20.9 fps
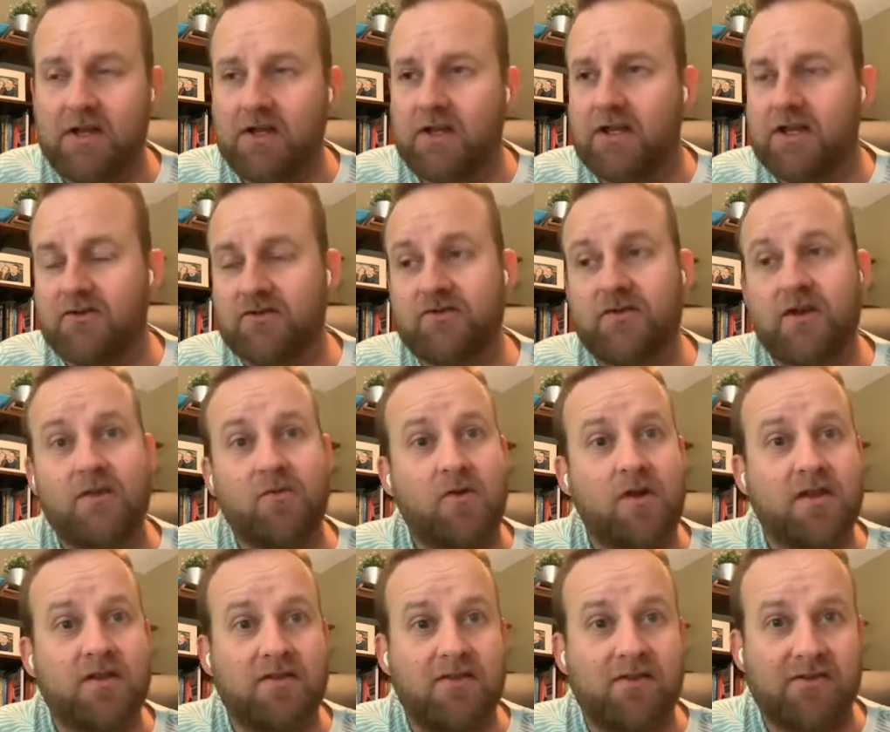Here's what I
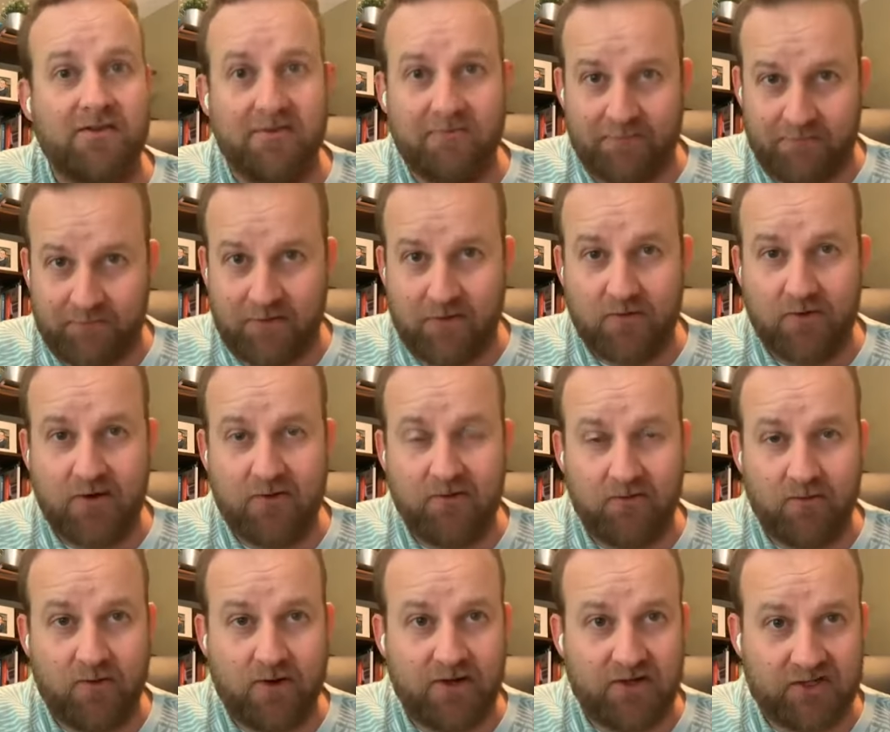want you to do. You
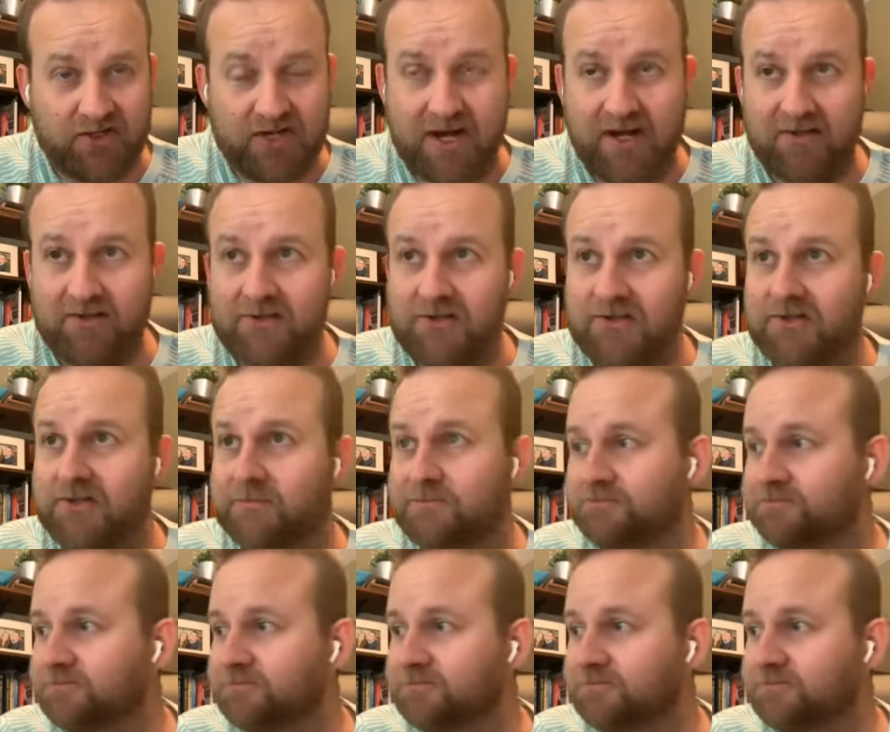want a challenge